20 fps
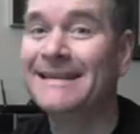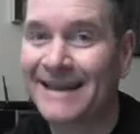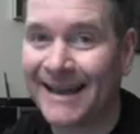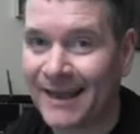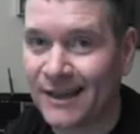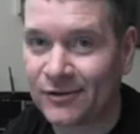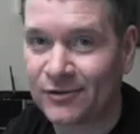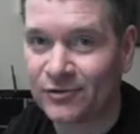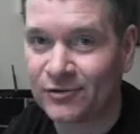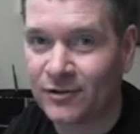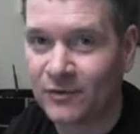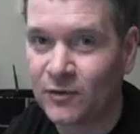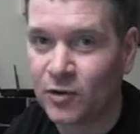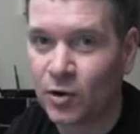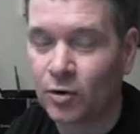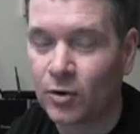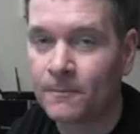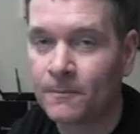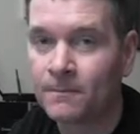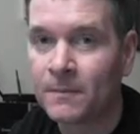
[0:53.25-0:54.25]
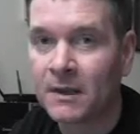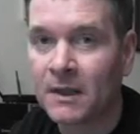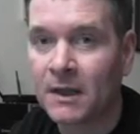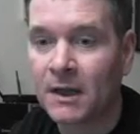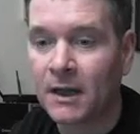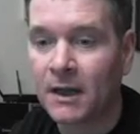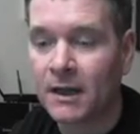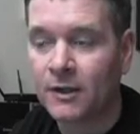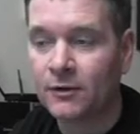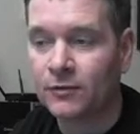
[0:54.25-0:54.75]
test of your
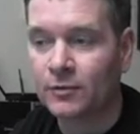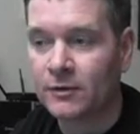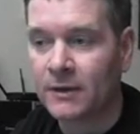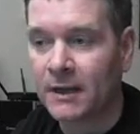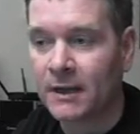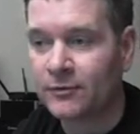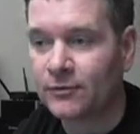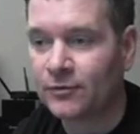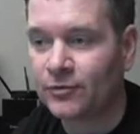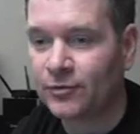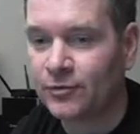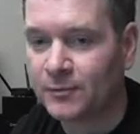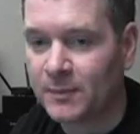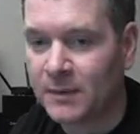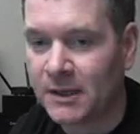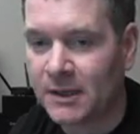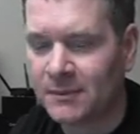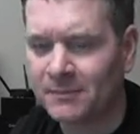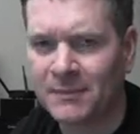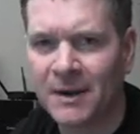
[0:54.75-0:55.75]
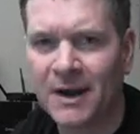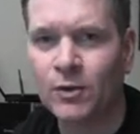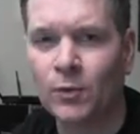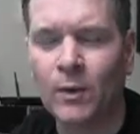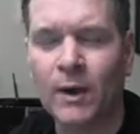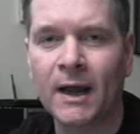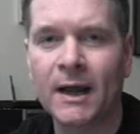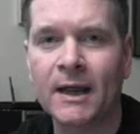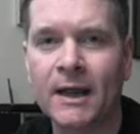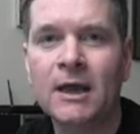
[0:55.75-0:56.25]
internet speed. And by the
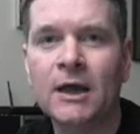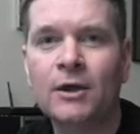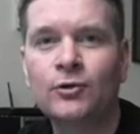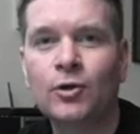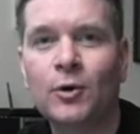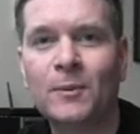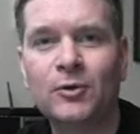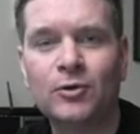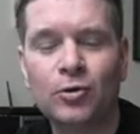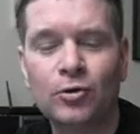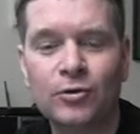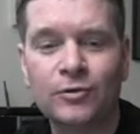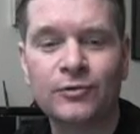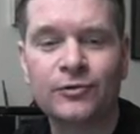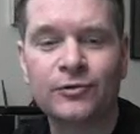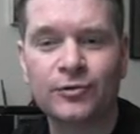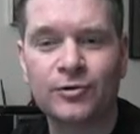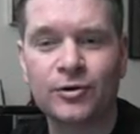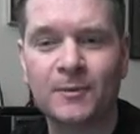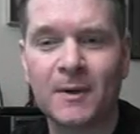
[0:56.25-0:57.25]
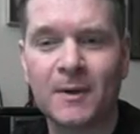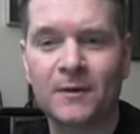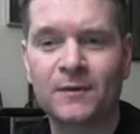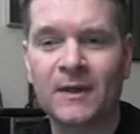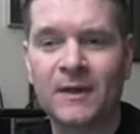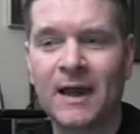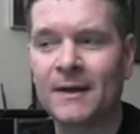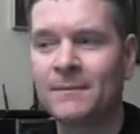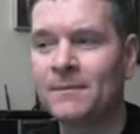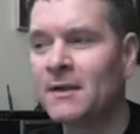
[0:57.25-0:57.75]
way, don't be too concerned about
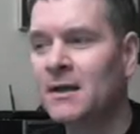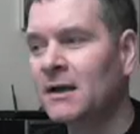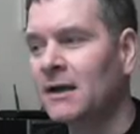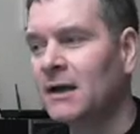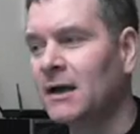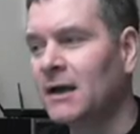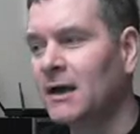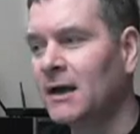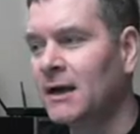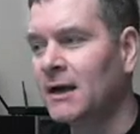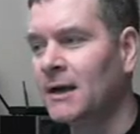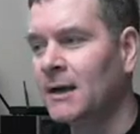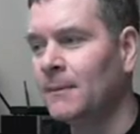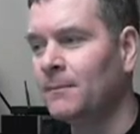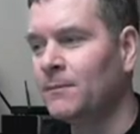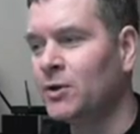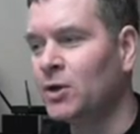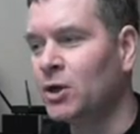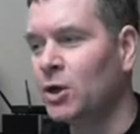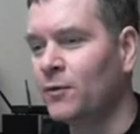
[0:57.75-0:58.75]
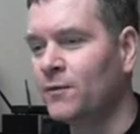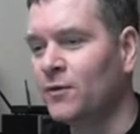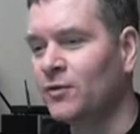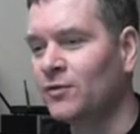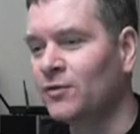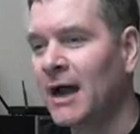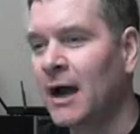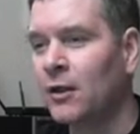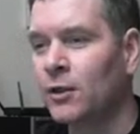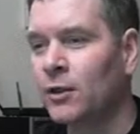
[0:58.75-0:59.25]
that. If you
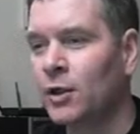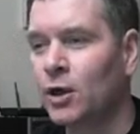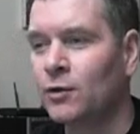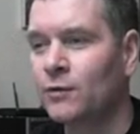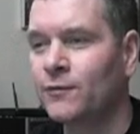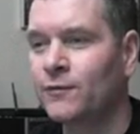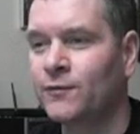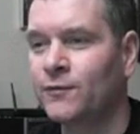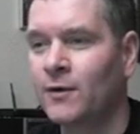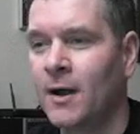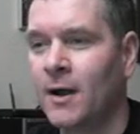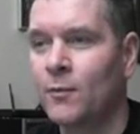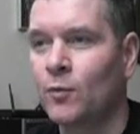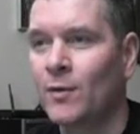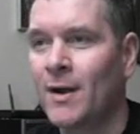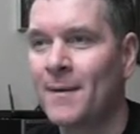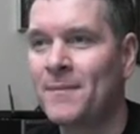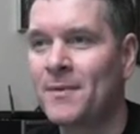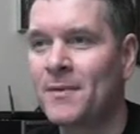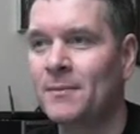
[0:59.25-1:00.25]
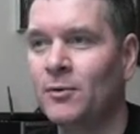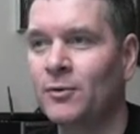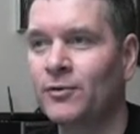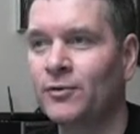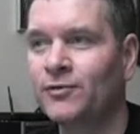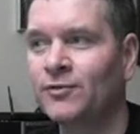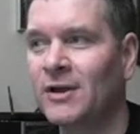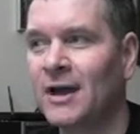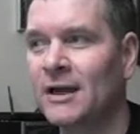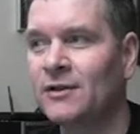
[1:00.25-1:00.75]
download from reputable
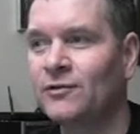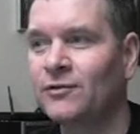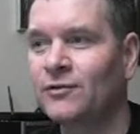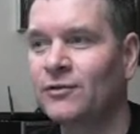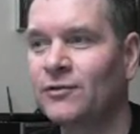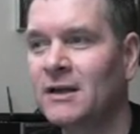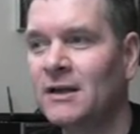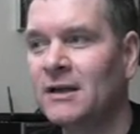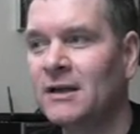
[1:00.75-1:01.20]
sites,